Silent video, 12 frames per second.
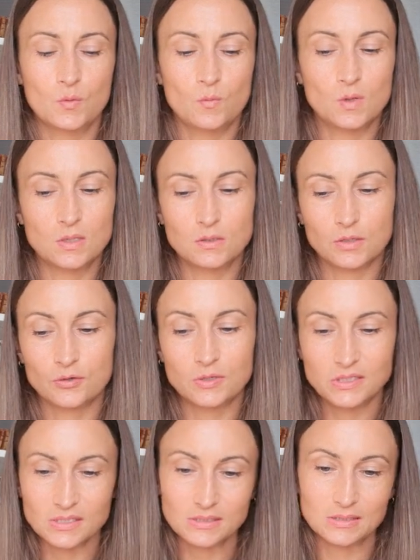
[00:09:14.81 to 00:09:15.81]
will
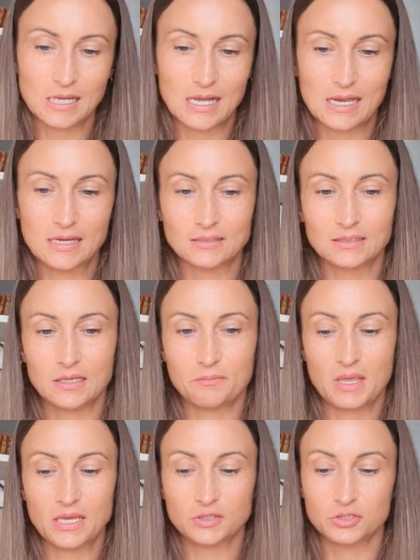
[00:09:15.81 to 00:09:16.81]
criticize
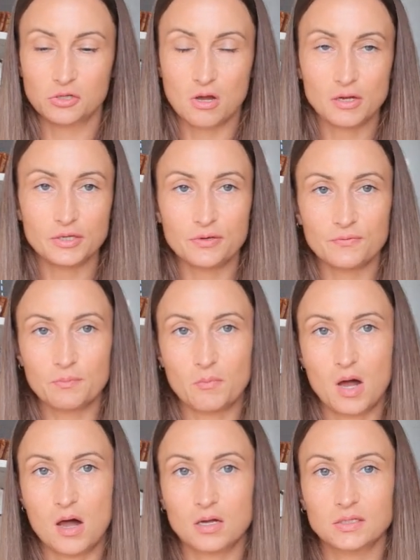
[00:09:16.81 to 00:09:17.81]
and make snarky
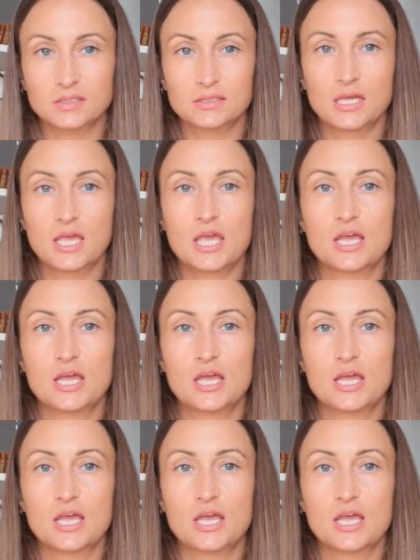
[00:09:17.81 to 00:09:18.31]
remarks,